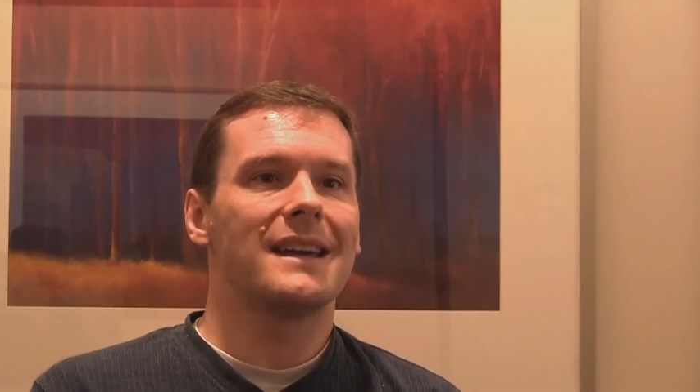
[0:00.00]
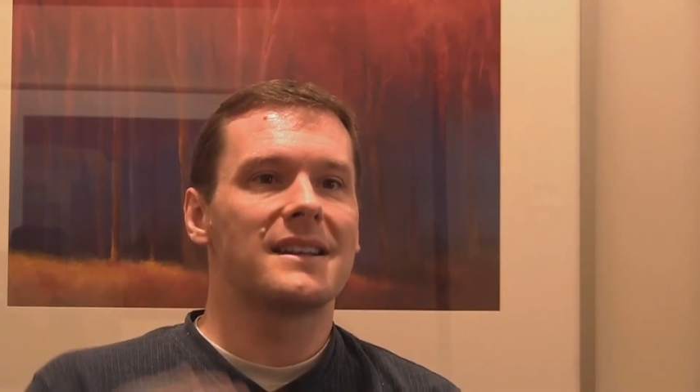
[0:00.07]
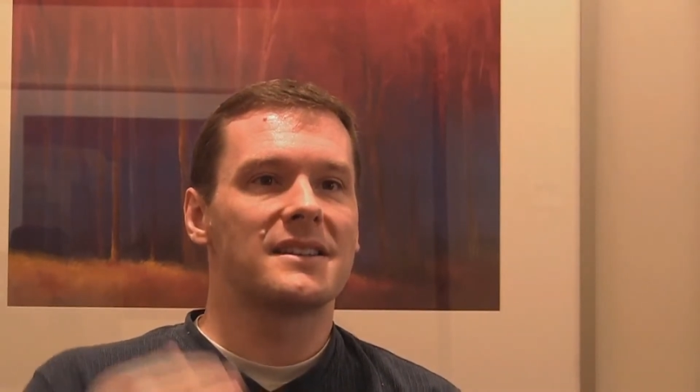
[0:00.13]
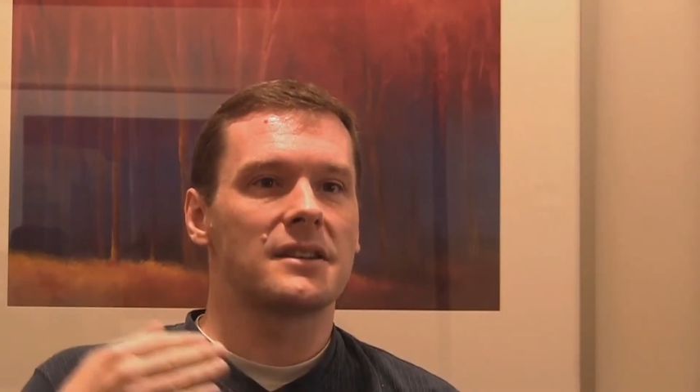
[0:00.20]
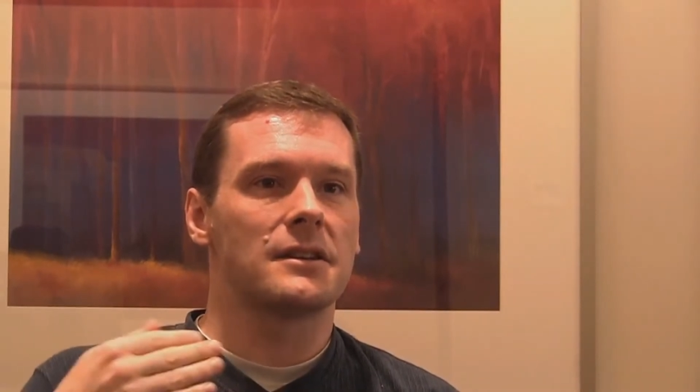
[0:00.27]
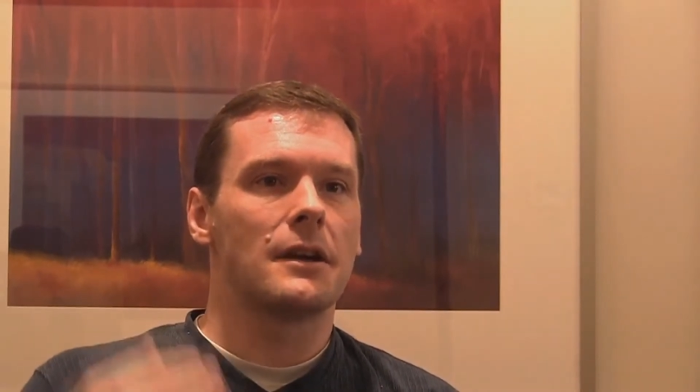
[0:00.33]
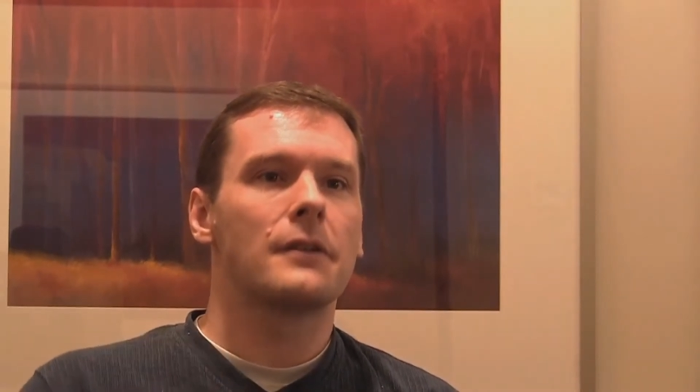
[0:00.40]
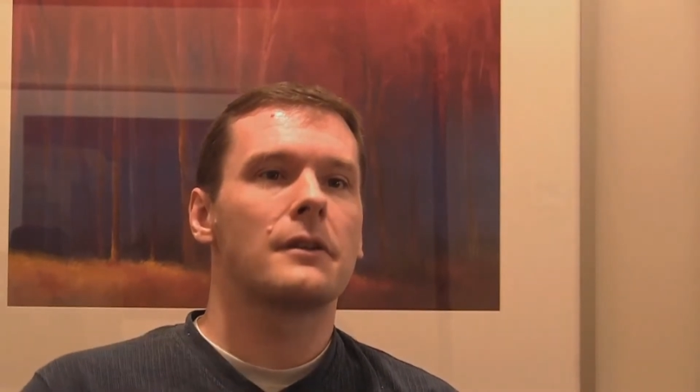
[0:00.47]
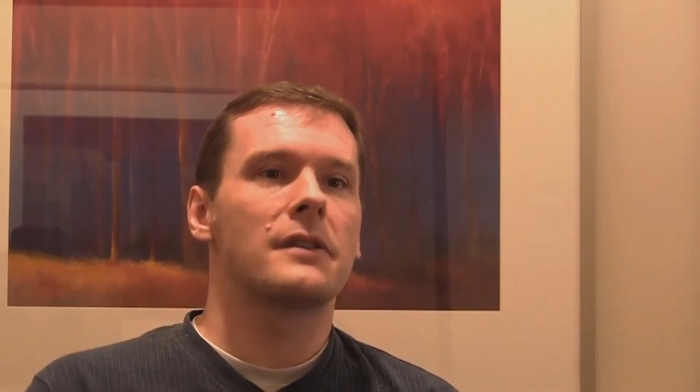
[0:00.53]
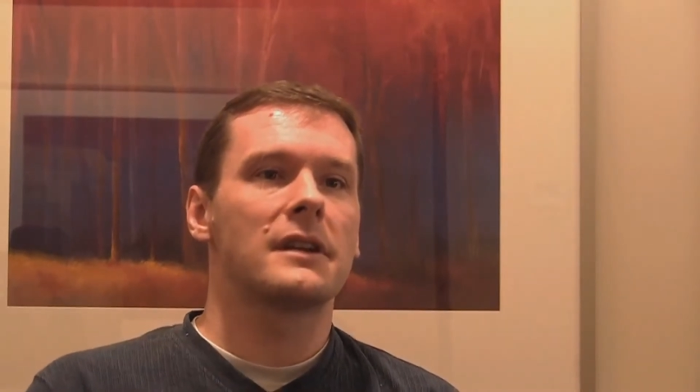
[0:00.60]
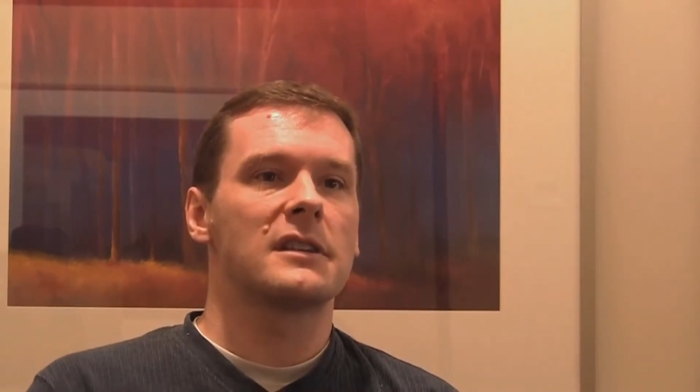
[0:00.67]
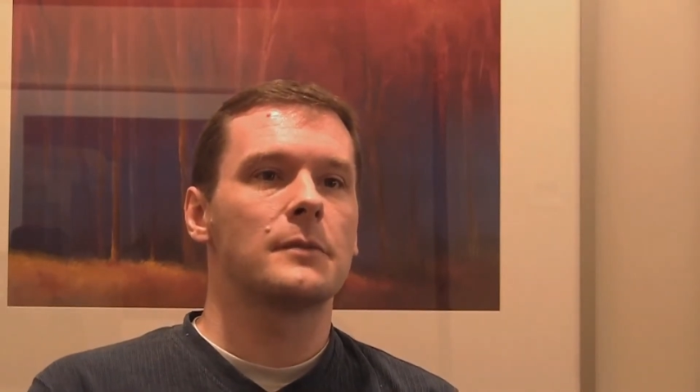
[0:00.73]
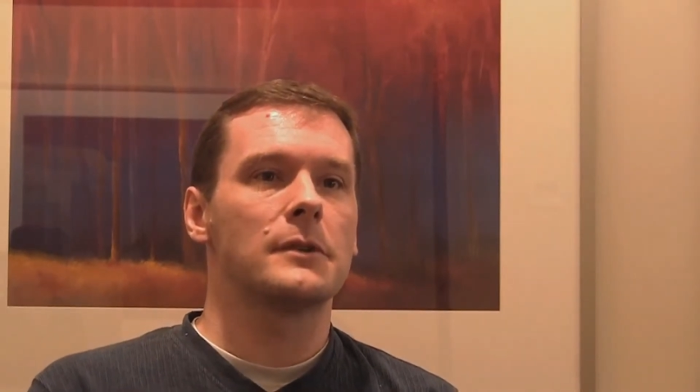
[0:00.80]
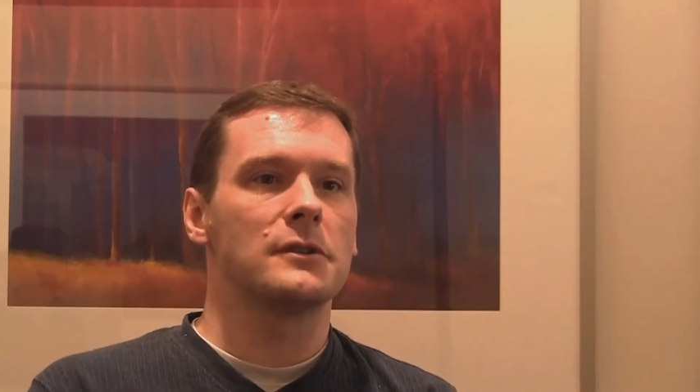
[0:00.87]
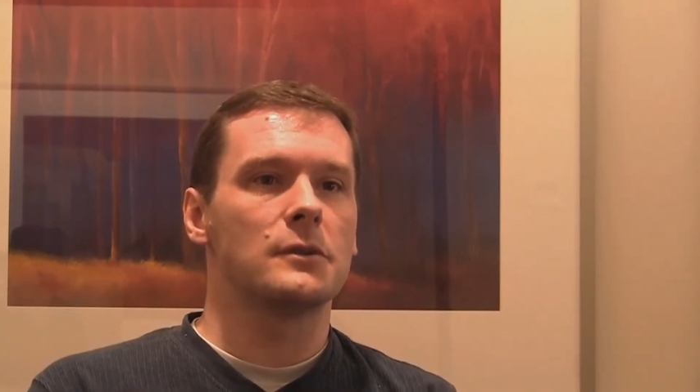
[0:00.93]
it's another
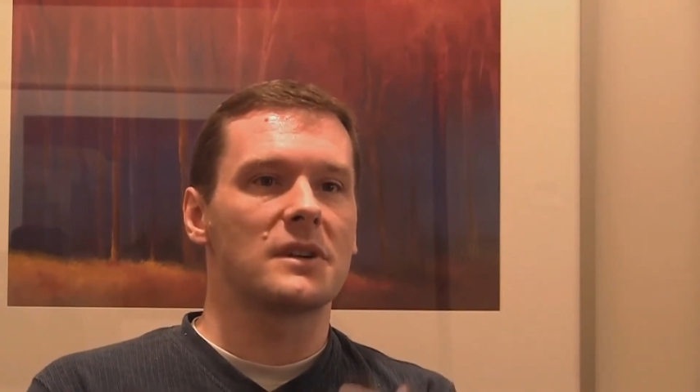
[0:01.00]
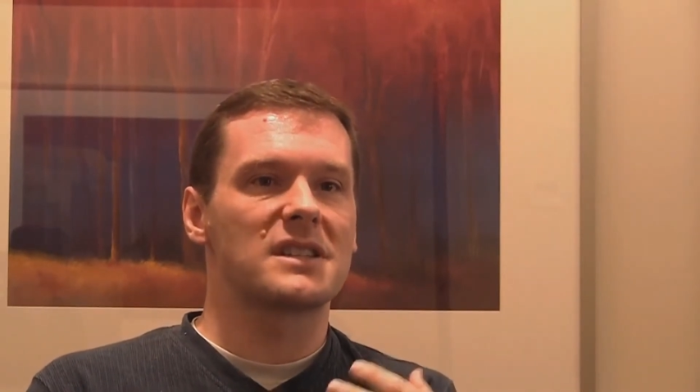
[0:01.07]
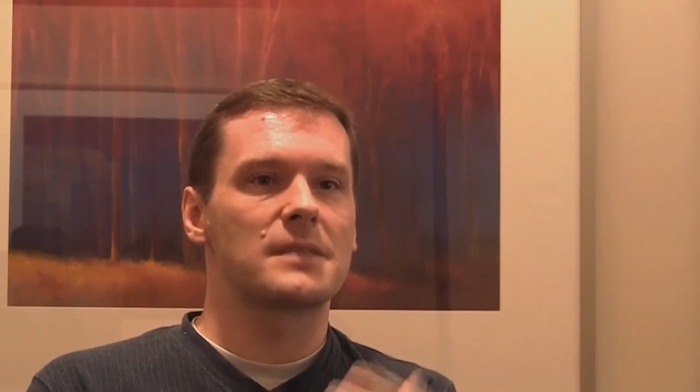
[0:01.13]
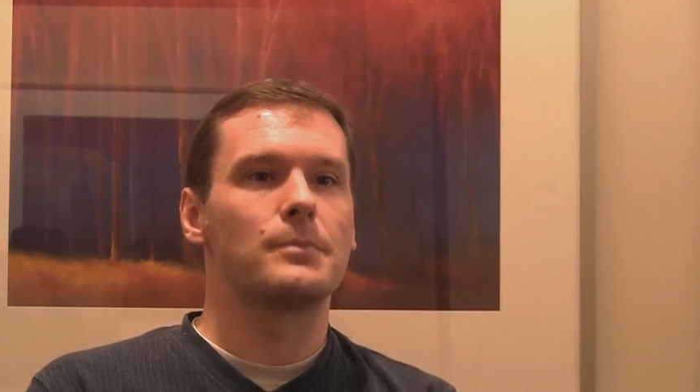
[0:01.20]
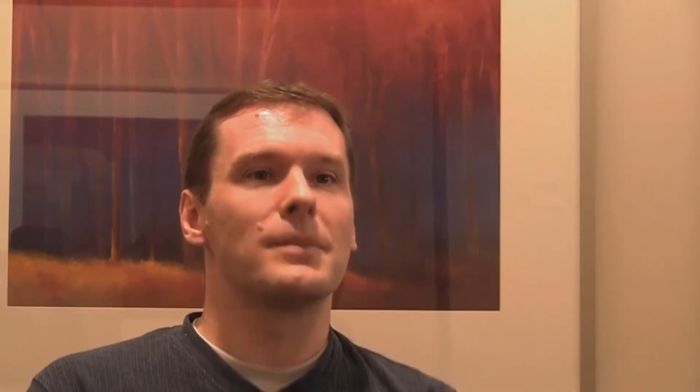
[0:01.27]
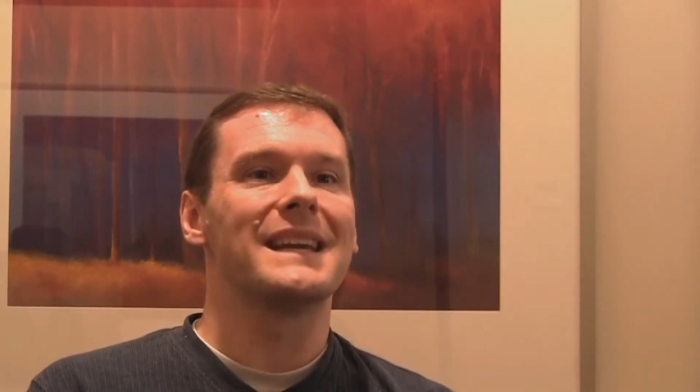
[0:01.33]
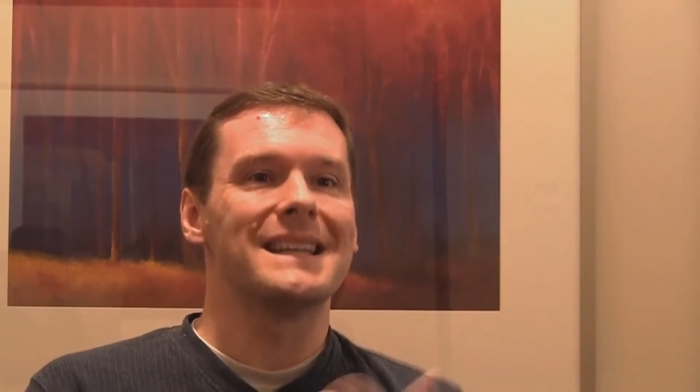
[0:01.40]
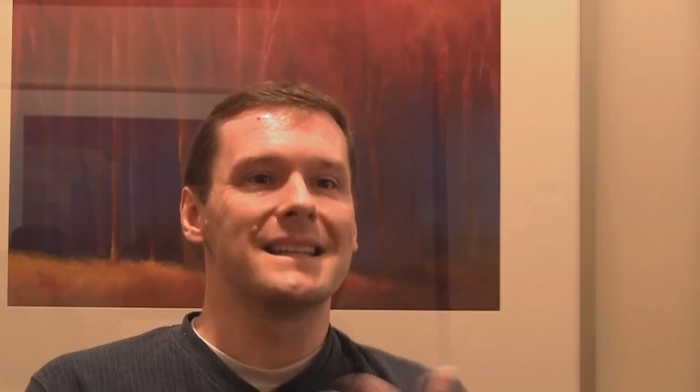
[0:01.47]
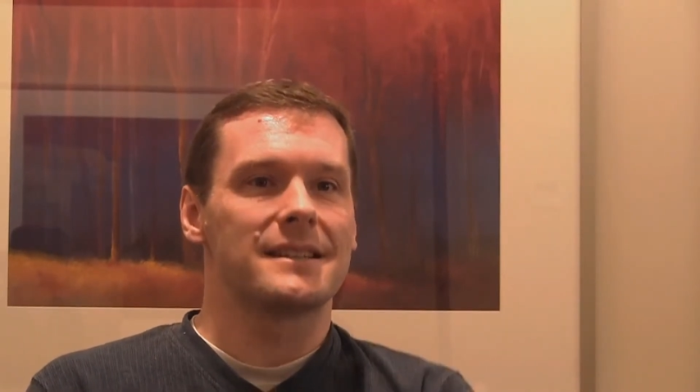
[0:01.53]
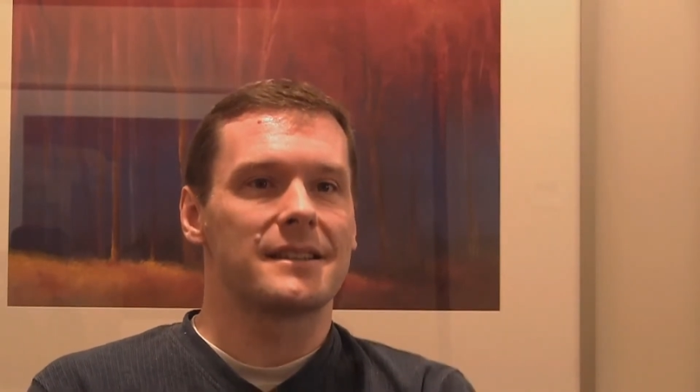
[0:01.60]
thing to be able to explain